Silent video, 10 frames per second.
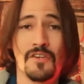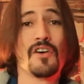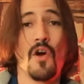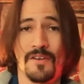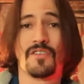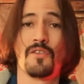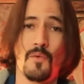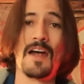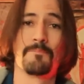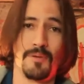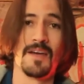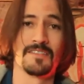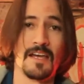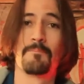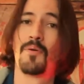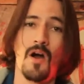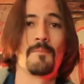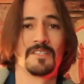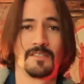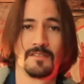You're going to the right place, I
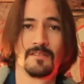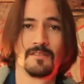promise.